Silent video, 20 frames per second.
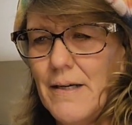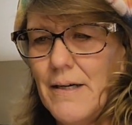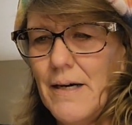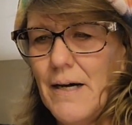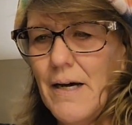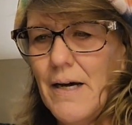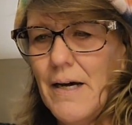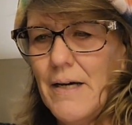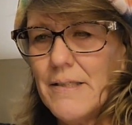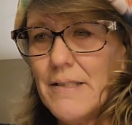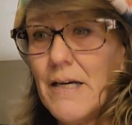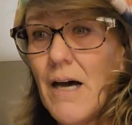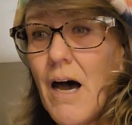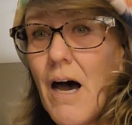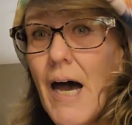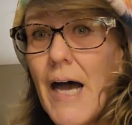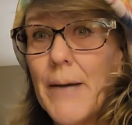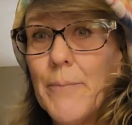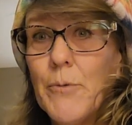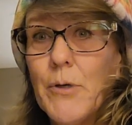a
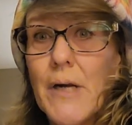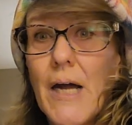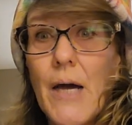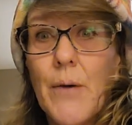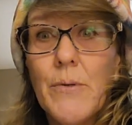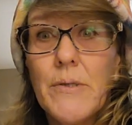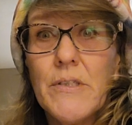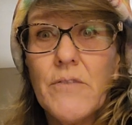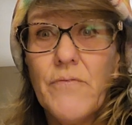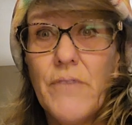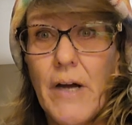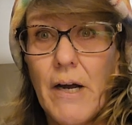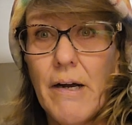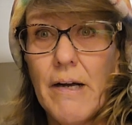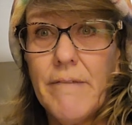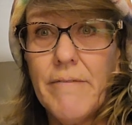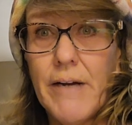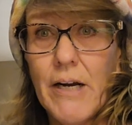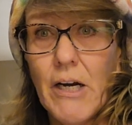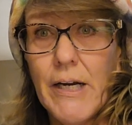time when I was
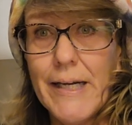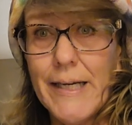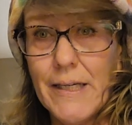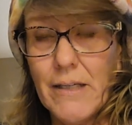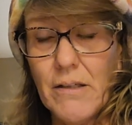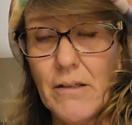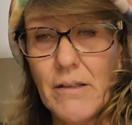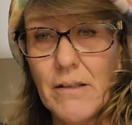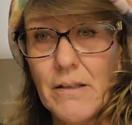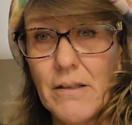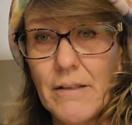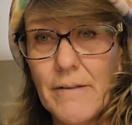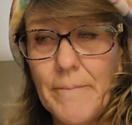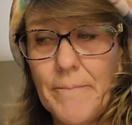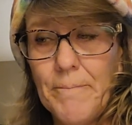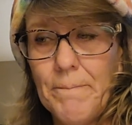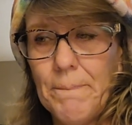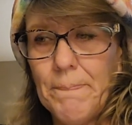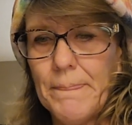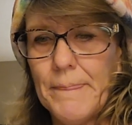very, very ill
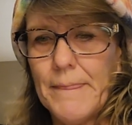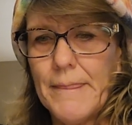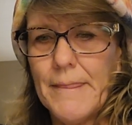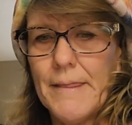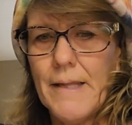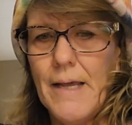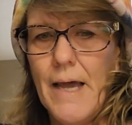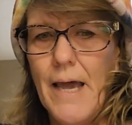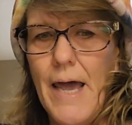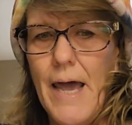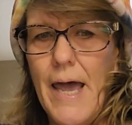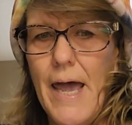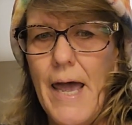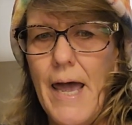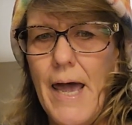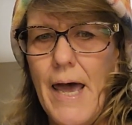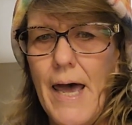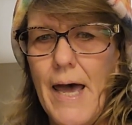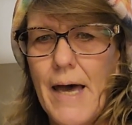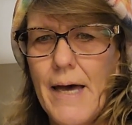
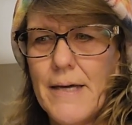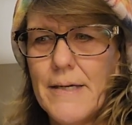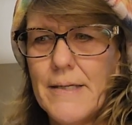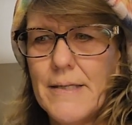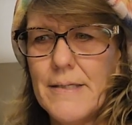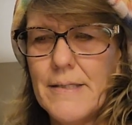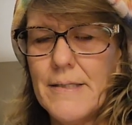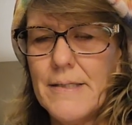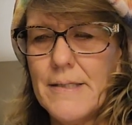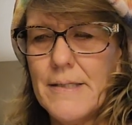and